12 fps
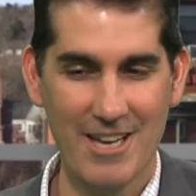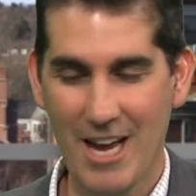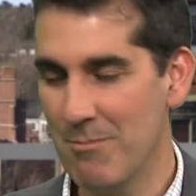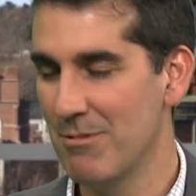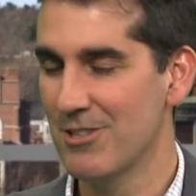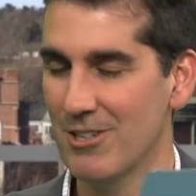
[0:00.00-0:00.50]
the
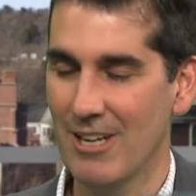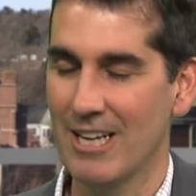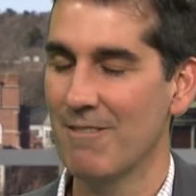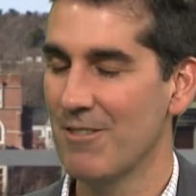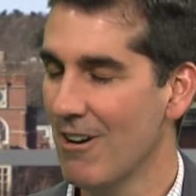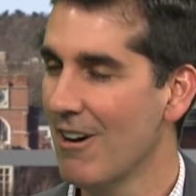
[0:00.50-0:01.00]
aperture,
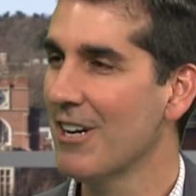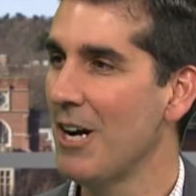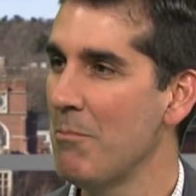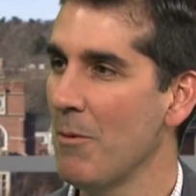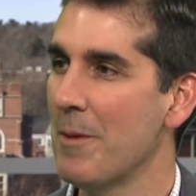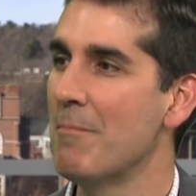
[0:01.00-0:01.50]
like there are a
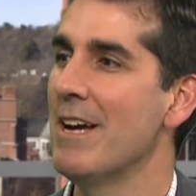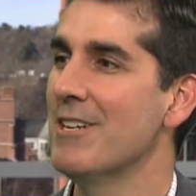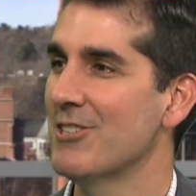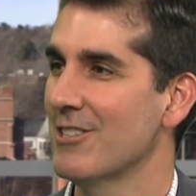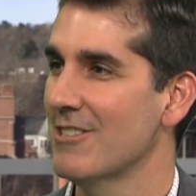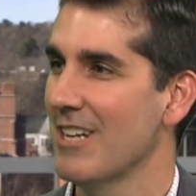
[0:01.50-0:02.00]
couple
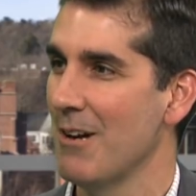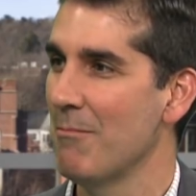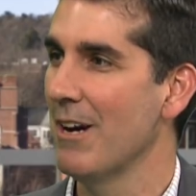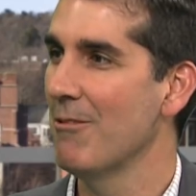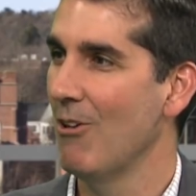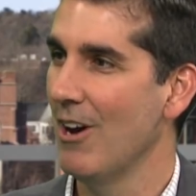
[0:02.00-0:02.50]
dimensions that I
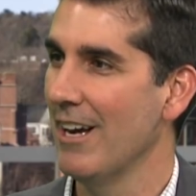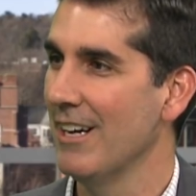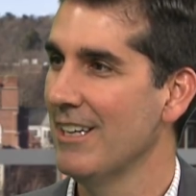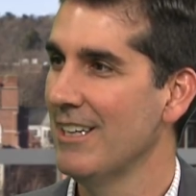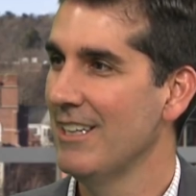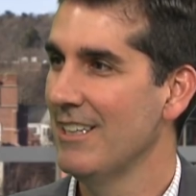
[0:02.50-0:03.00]
might want to
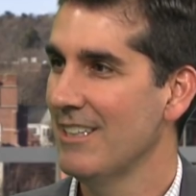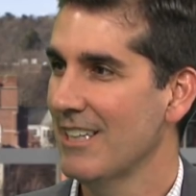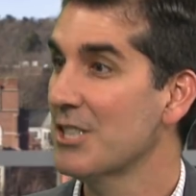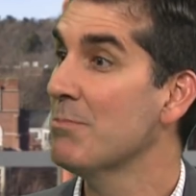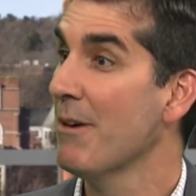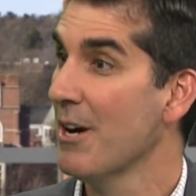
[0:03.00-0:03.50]

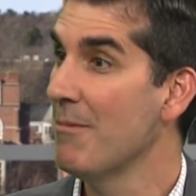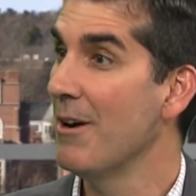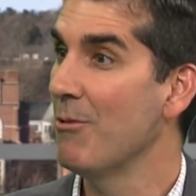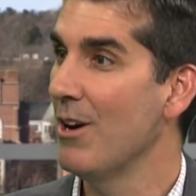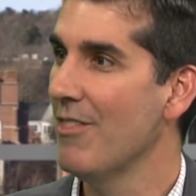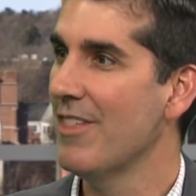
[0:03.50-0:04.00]

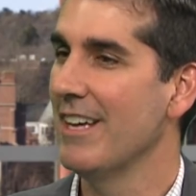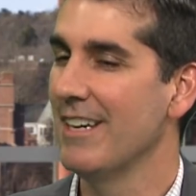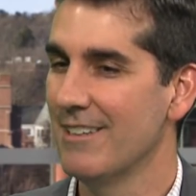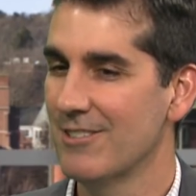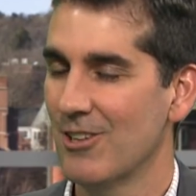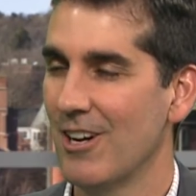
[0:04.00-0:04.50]
experiment with
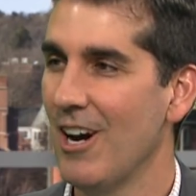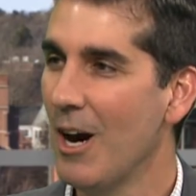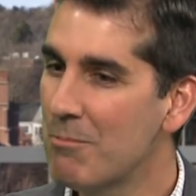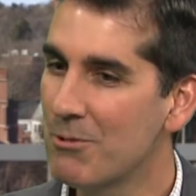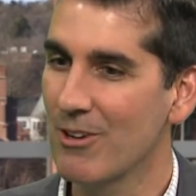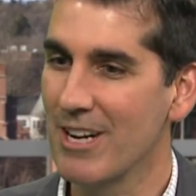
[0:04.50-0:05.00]
and sort of
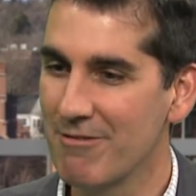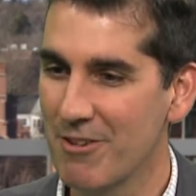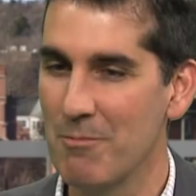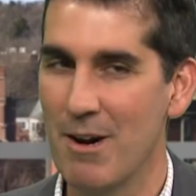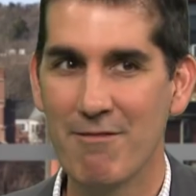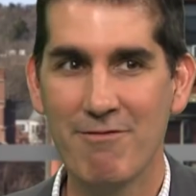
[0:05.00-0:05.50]
upgrade
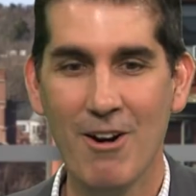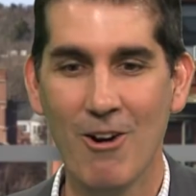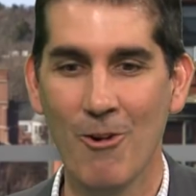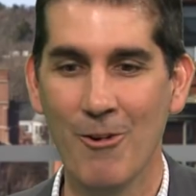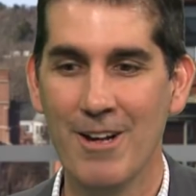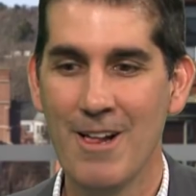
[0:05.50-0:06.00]
from my
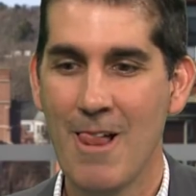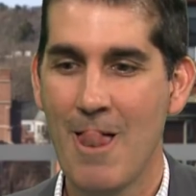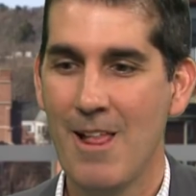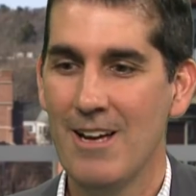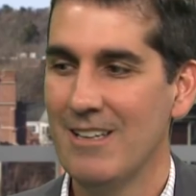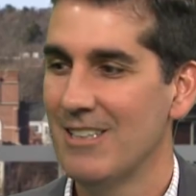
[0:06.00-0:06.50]
phone.
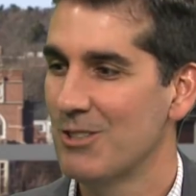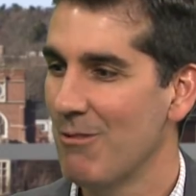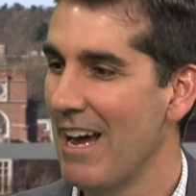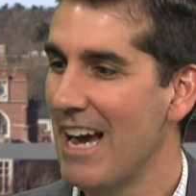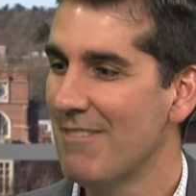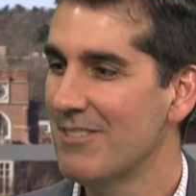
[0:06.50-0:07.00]
Do
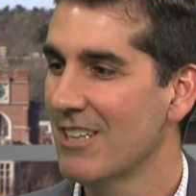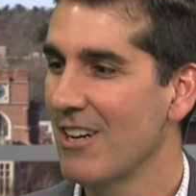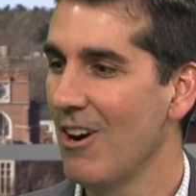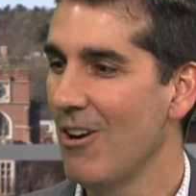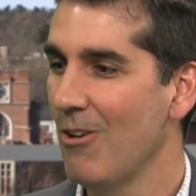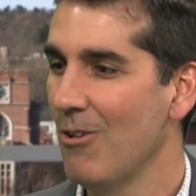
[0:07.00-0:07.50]
I have to
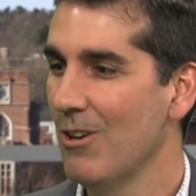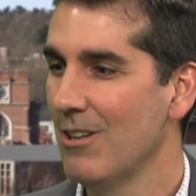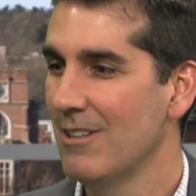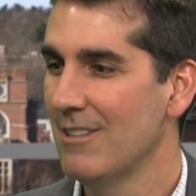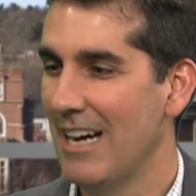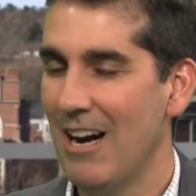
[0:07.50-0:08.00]
go?
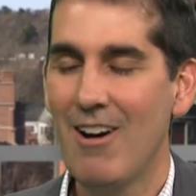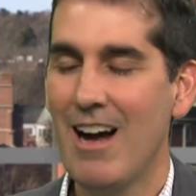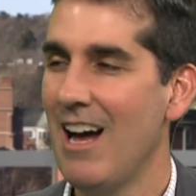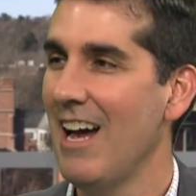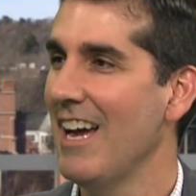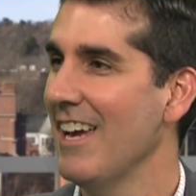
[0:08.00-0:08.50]
How
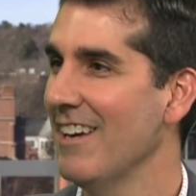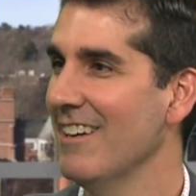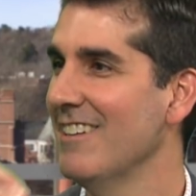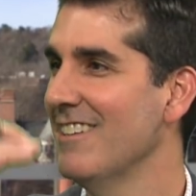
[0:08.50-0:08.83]
high?